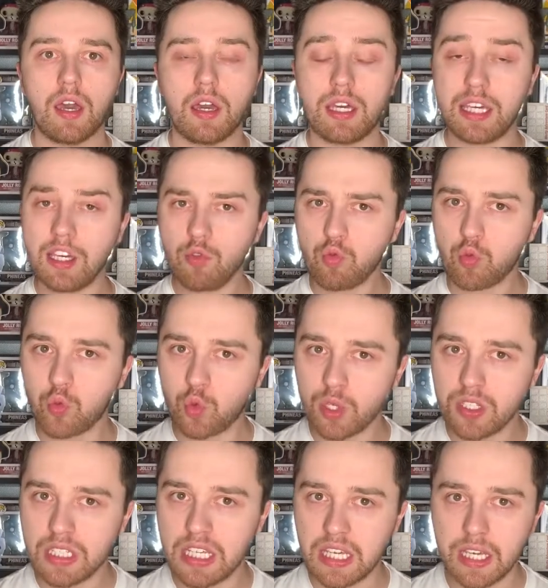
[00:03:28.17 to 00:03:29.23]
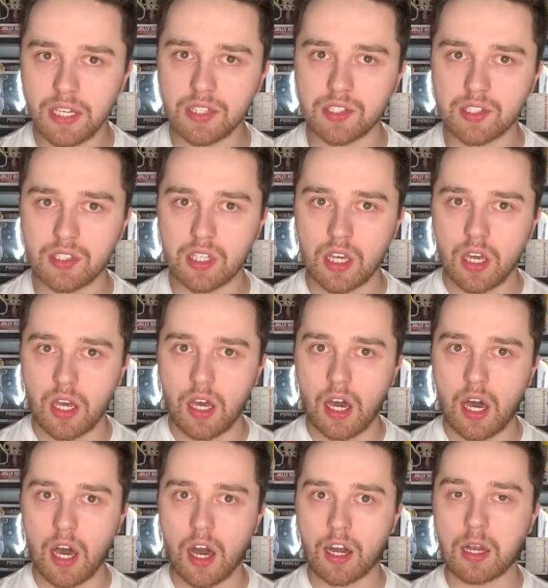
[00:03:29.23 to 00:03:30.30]
he really is
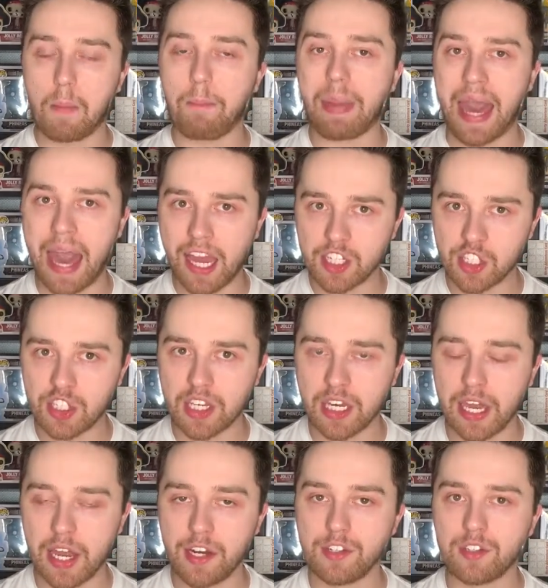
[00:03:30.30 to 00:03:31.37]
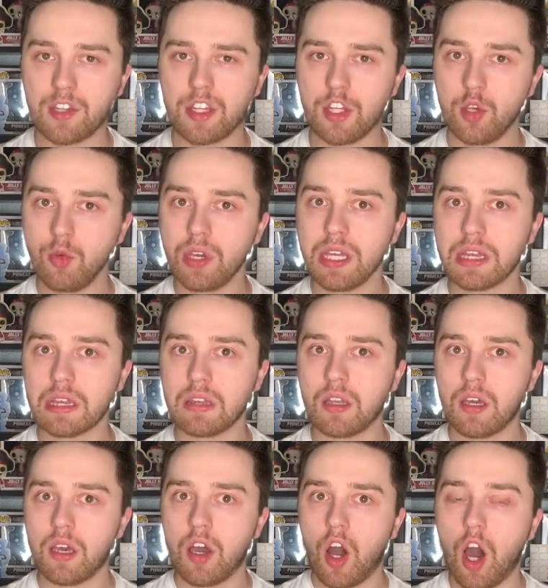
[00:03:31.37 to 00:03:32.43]
a compassionate character that you can
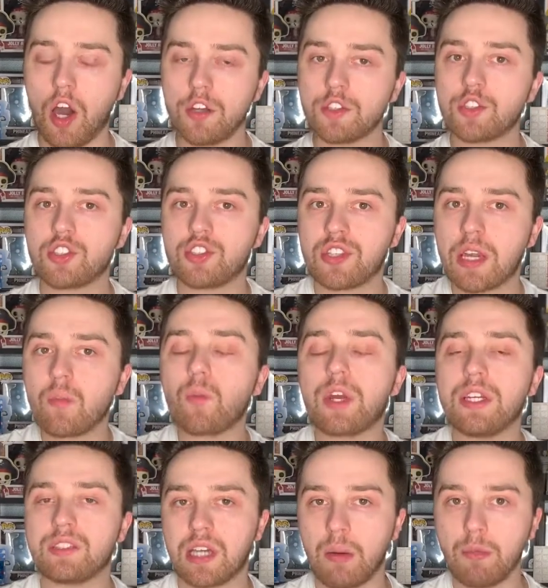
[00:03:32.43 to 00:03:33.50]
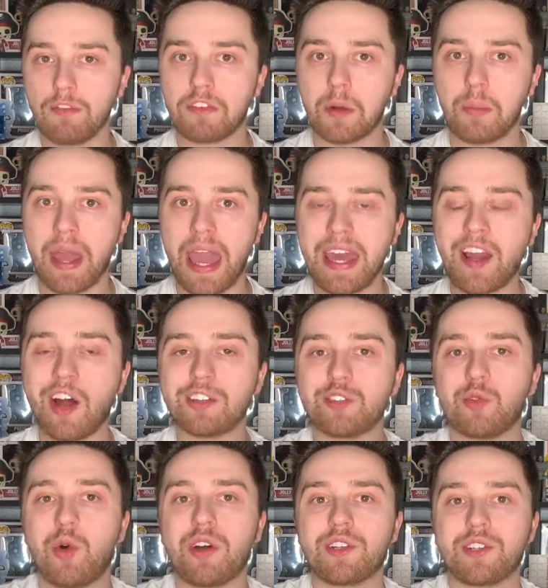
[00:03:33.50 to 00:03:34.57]
understand where he's coming from, and
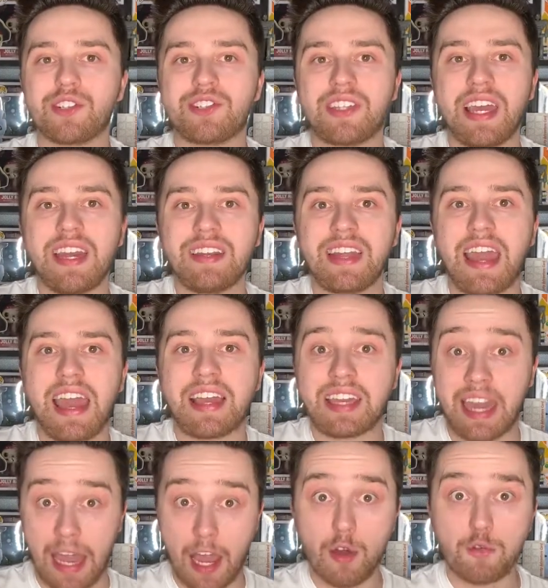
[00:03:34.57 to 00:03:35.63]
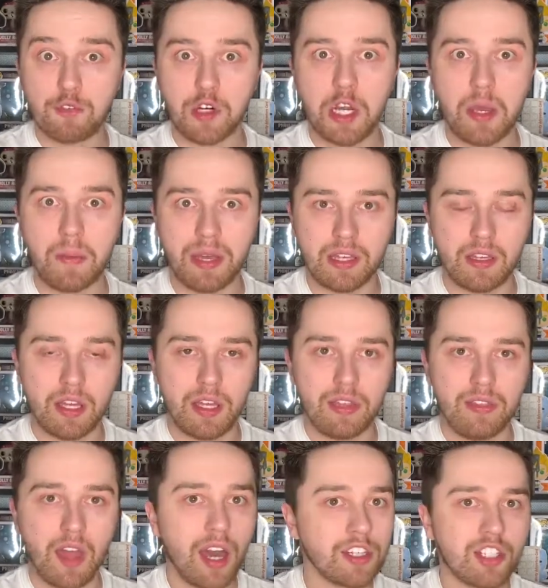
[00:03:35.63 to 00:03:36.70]
also understand and care for him,
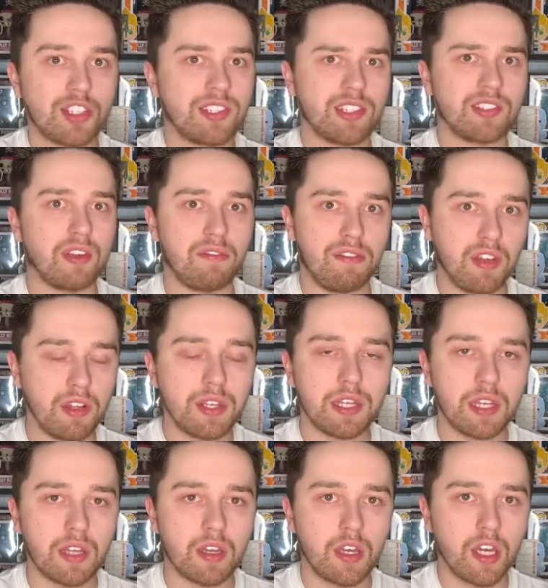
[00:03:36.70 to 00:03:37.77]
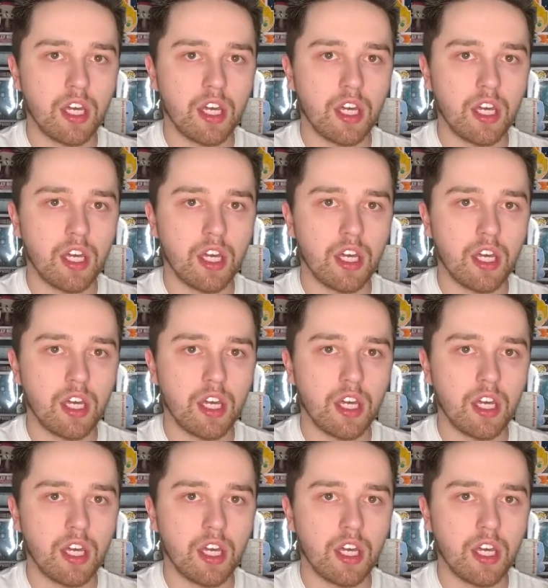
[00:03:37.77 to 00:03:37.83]
not just as a villain,